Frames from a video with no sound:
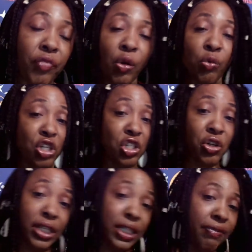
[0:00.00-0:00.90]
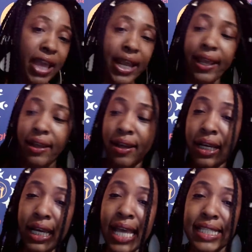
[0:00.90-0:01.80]
we're just going to leave that
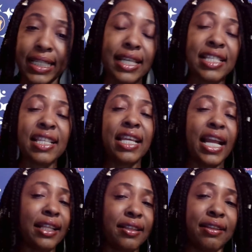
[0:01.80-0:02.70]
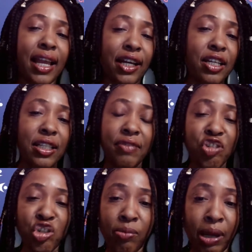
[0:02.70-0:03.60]
as it is. And then I couldn't even
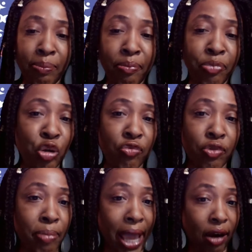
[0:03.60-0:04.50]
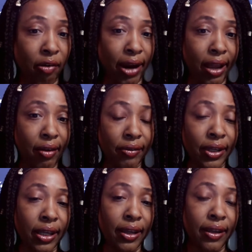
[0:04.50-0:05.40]
show my beautiful background
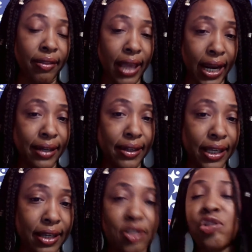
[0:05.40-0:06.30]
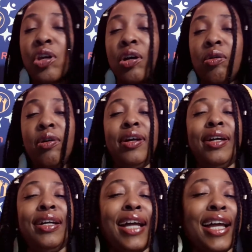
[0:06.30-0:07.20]
that I did. So
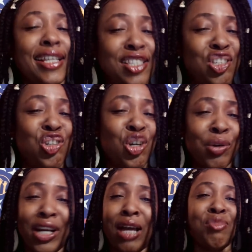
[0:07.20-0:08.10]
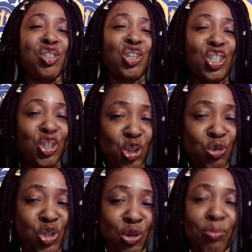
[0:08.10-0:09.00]
I said, you know what? I'm just going to do
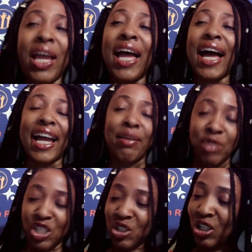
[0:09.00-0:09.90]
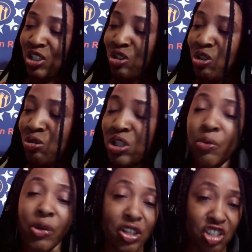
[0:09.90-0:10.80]
YouTube. I am just going to do YouTube.
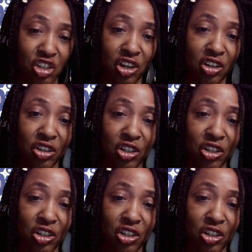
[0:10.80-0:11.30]
We're going to start it on